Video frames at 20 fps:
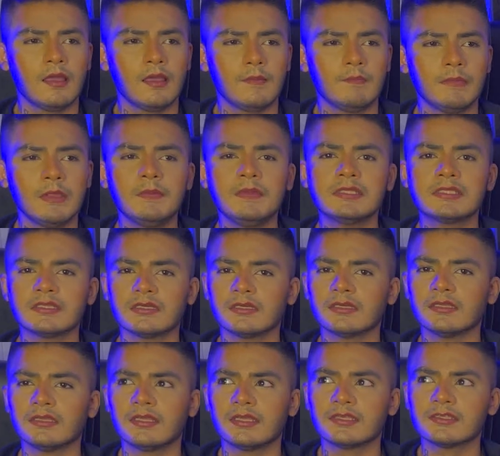maybe
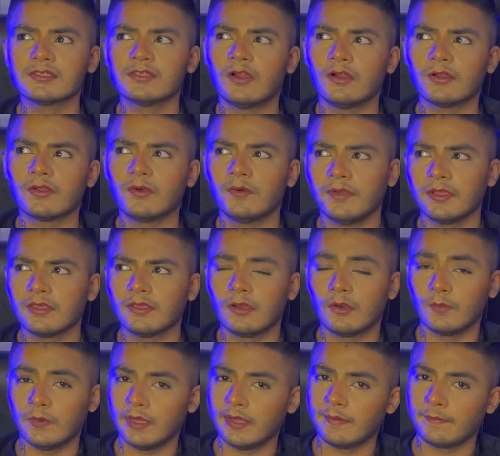certain things not going
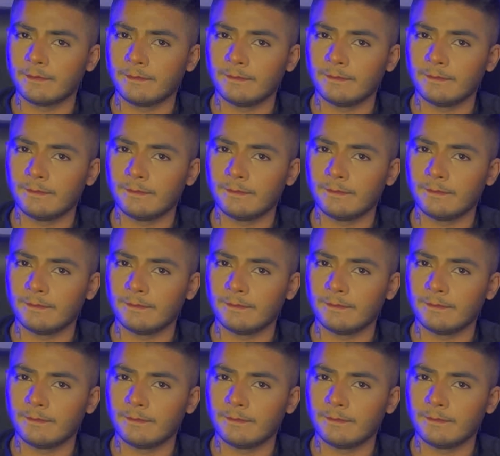your way.